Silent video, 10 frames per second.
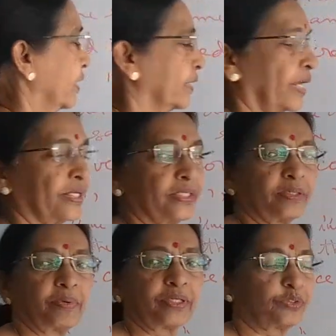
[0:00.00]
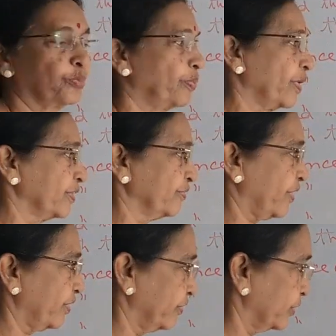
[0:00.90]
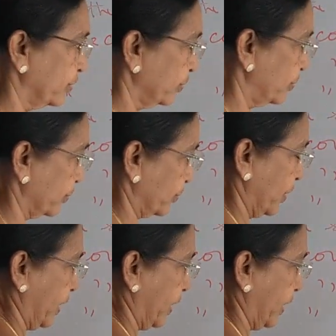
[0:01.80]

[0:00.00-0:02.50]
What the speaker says: 90 by 2.5 into 2.